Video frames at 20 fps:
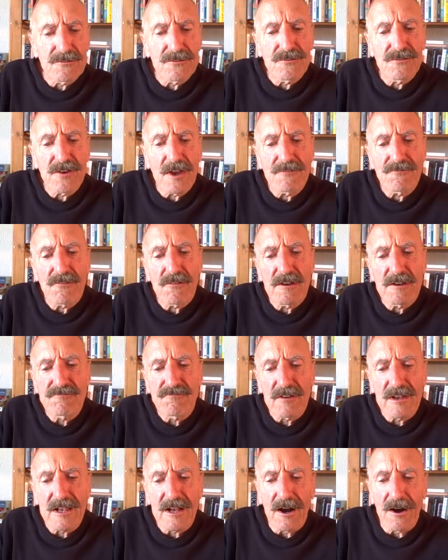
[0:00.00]
is generally
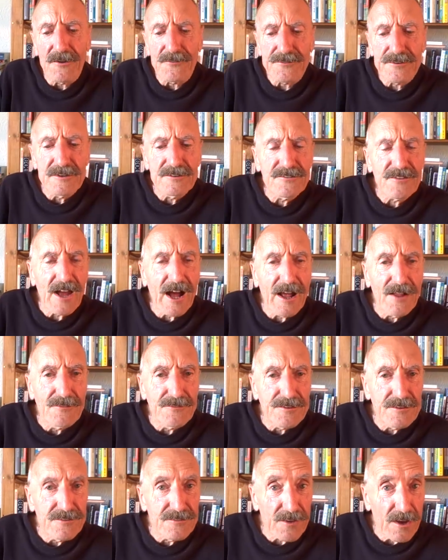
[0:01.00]
regarded as
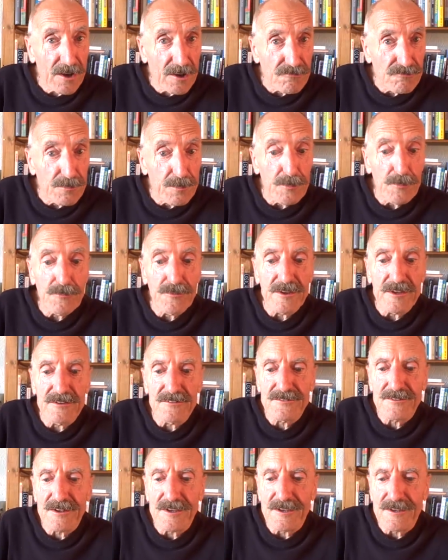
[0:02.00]
undesirable
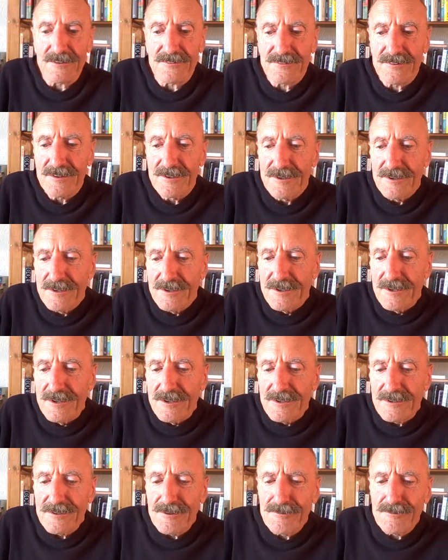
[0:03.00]
these days.
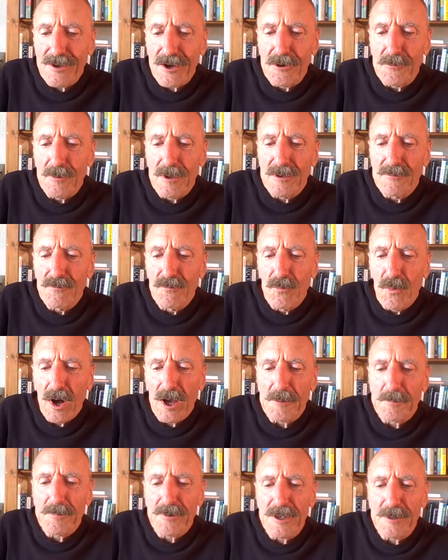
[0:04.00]
You know, when
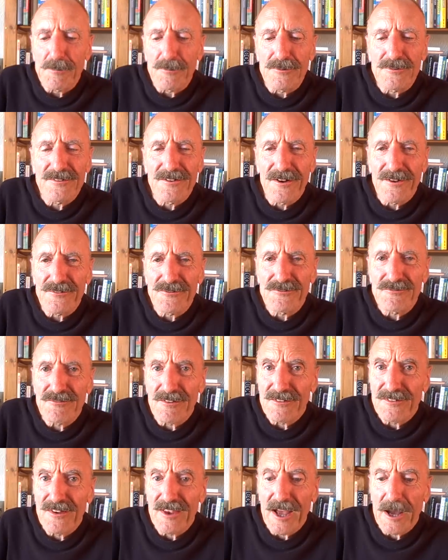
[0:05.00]
white people start
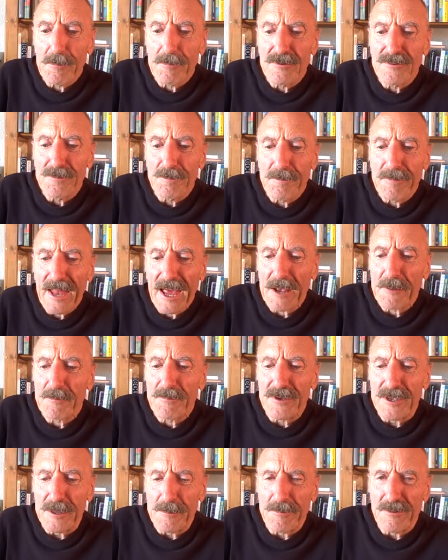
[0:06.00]
dressing up as black
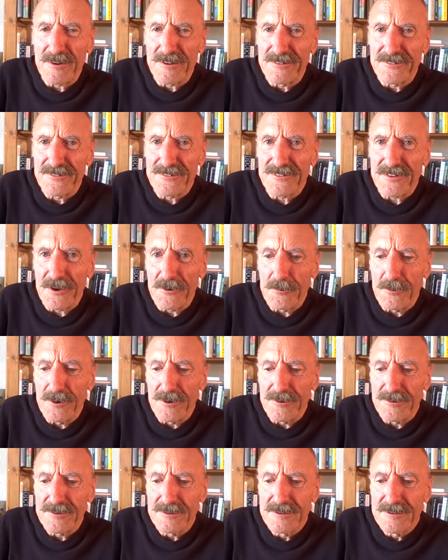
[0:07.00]
people and so
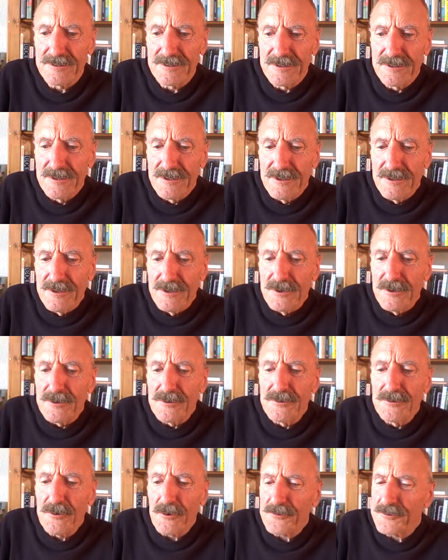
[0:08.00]
on.
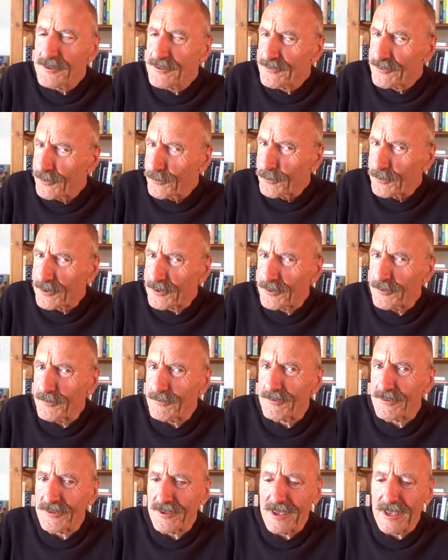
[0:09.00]
Not at all a
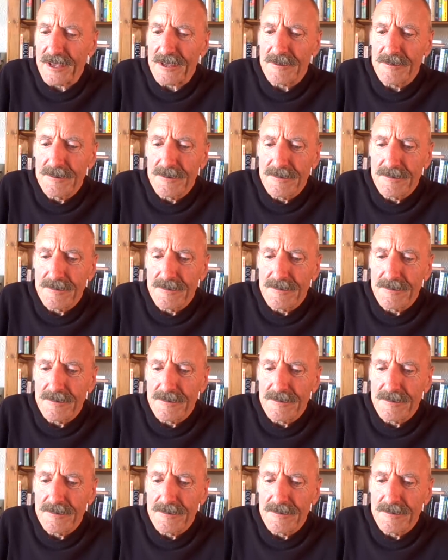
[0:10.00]
good thing.